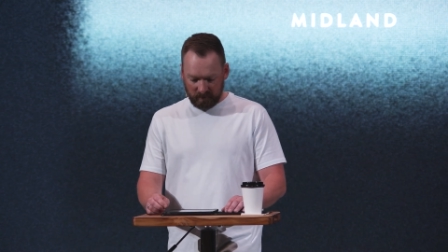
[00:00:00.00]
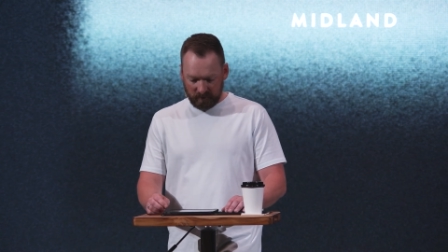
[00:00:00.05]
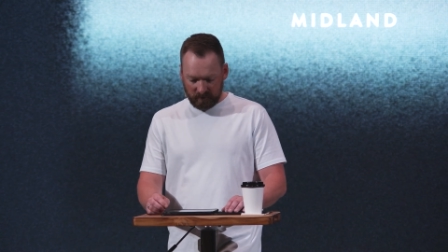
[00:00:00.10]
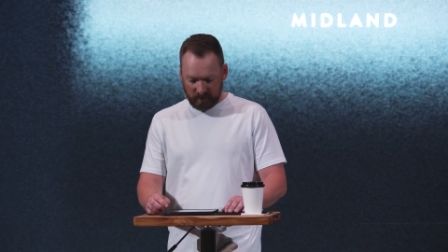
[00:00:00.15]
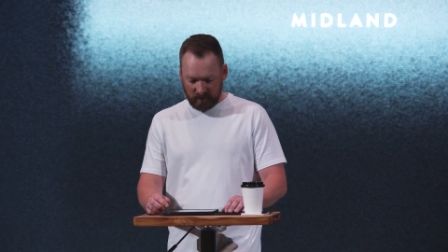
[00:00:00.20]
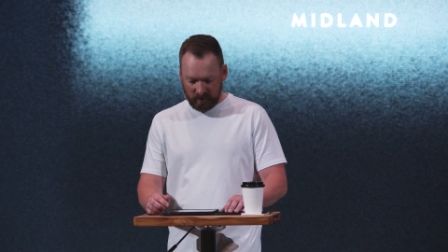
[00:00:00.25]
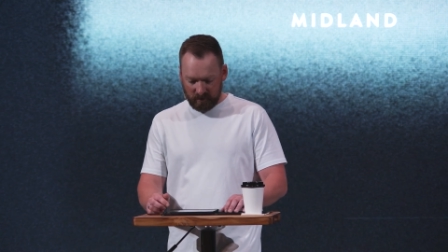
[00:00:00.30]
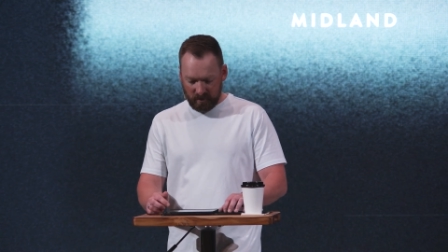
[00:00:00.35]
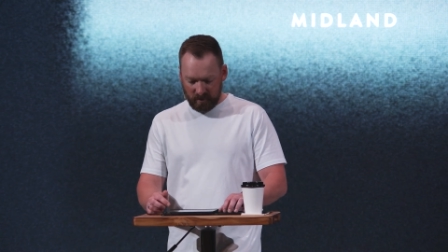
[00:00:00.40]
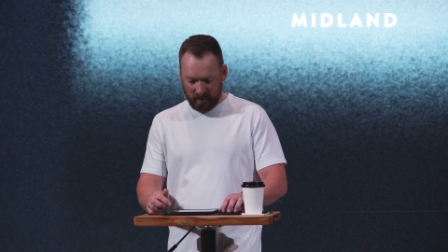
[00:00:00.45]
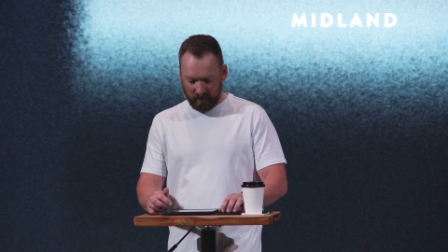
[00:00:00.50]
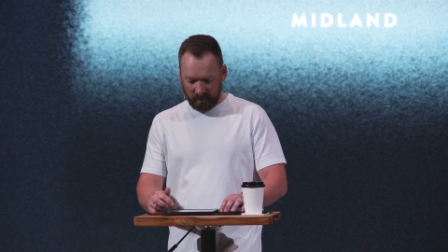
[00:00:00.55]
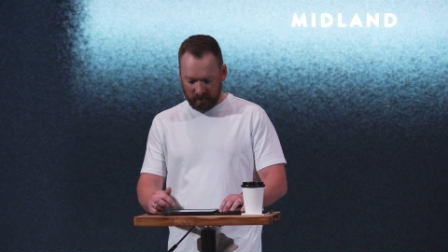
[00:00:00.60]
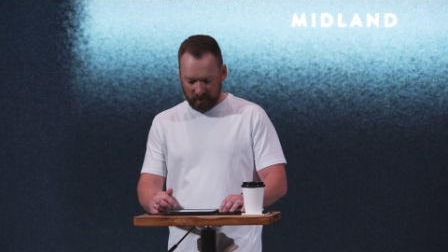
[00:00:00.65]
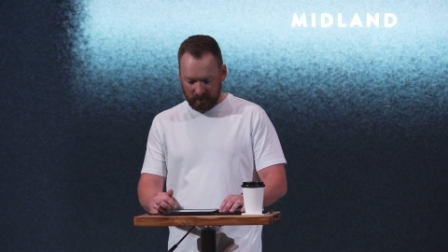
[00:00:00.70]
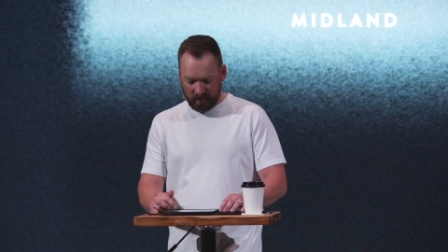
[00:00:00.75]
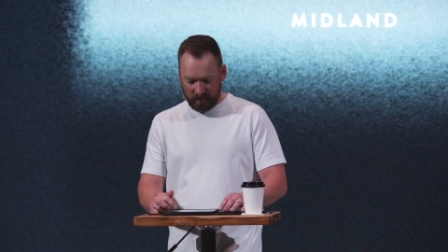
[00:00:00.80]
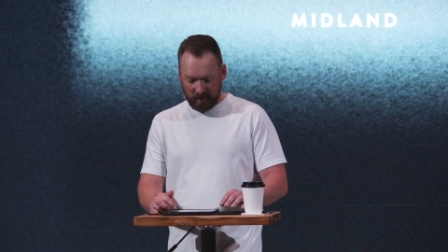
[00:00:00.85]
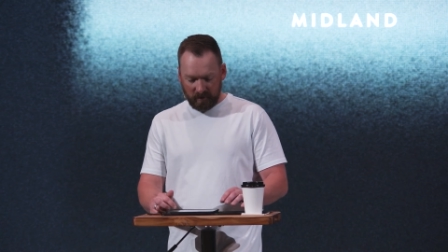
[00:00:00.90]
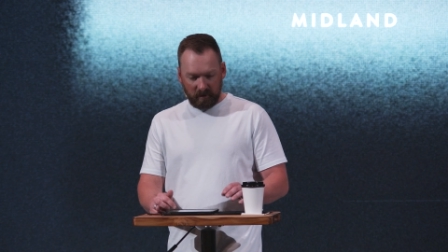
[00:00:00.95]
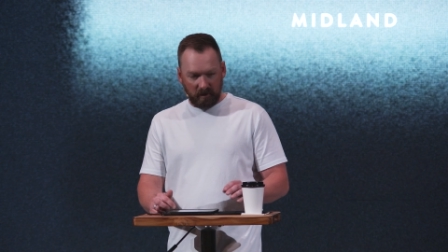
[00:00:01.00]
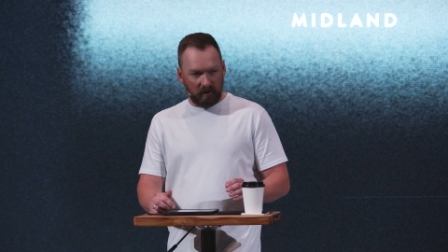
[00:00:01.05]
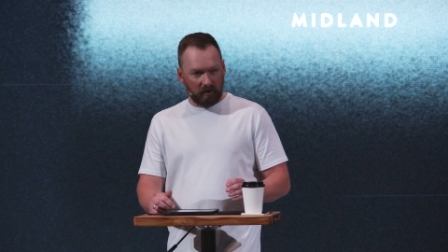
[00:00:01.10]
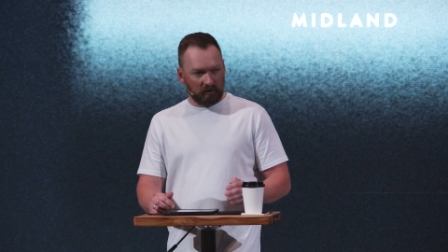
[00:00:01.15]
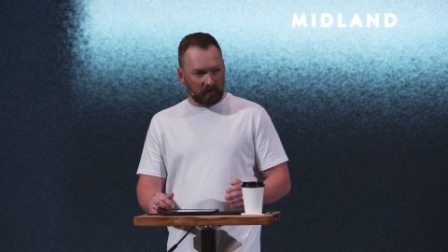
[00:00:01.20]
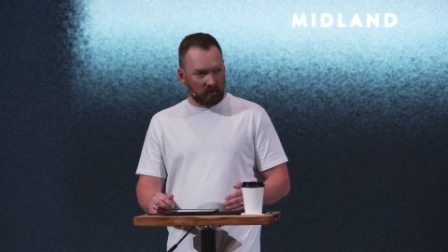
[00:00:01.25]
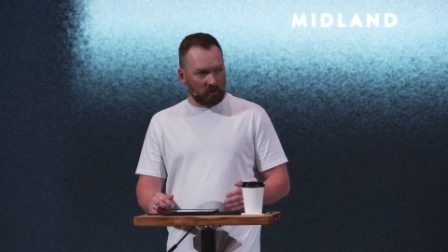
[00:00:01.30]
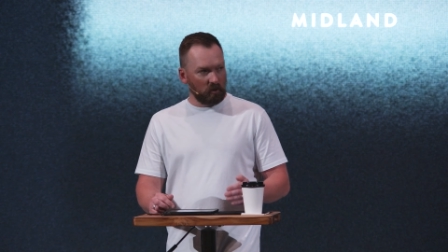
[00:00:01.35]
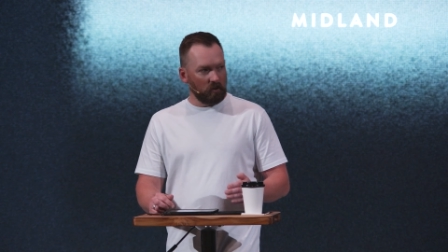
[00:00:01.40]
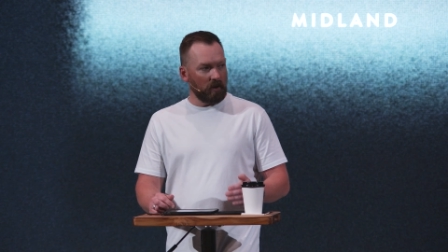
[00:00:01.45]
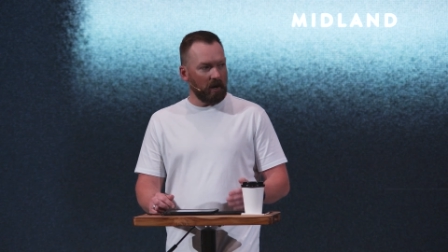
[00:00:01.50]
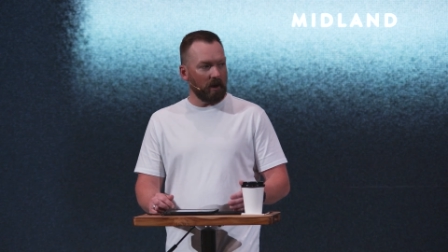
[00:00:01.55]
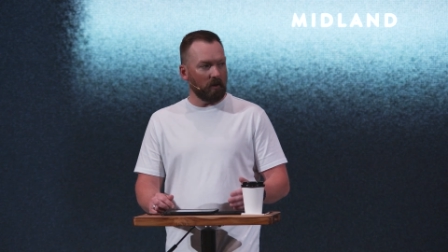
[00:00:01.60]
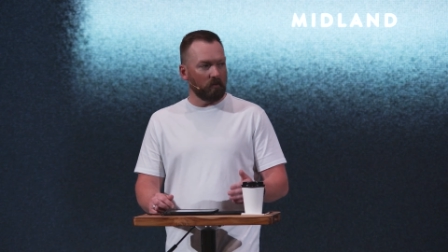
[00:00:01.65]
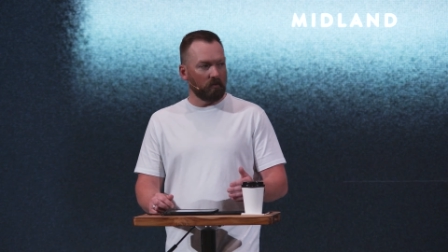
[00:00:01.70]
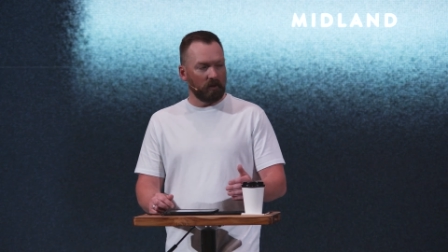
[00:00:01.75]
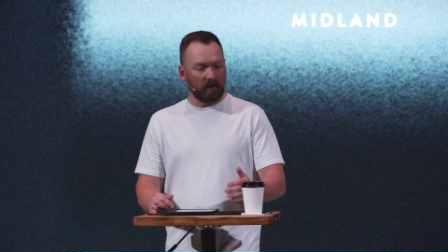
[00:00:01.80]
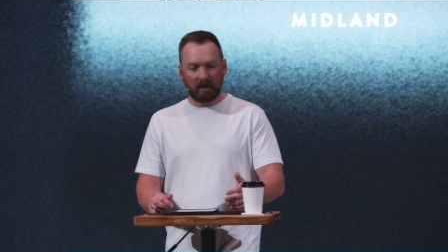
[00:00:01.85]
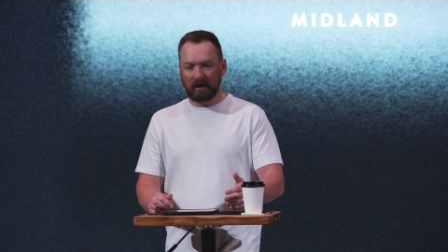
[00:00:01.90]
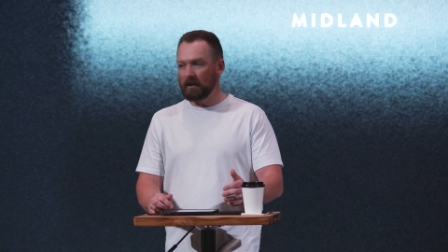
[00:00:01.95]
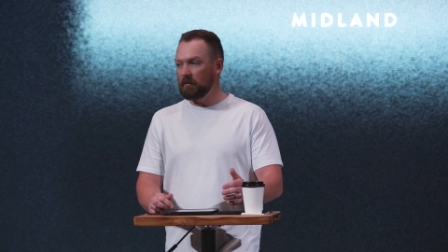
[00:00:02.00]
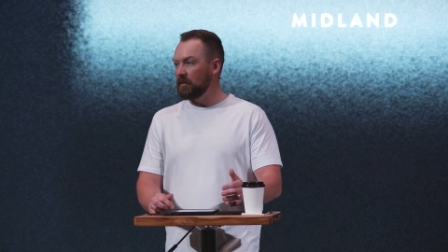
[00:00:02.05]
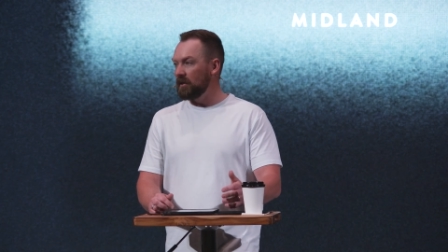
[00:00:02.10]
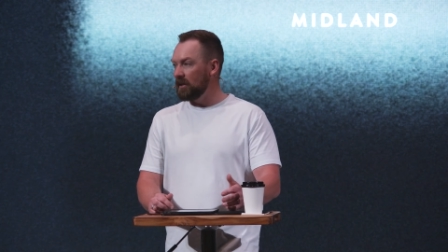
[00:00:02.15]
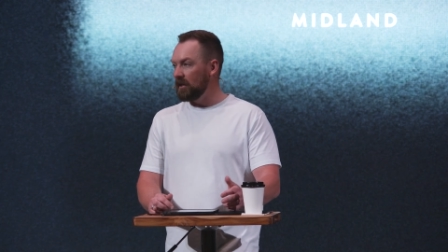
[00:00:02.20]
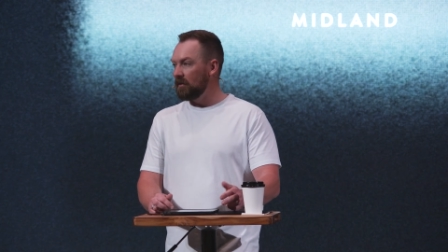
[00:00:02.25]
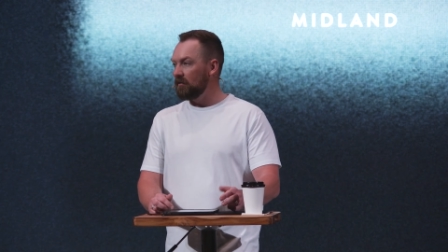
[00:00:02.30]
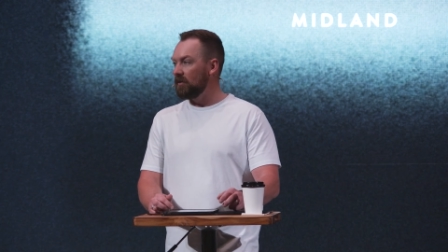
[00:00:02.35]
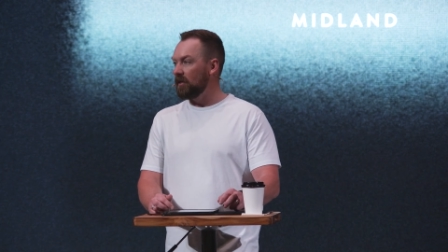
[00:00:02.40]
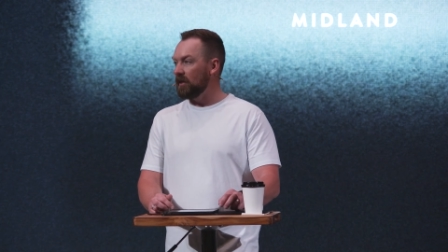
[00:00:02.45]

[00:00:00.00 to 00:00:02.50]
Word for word: to God. Do I really believe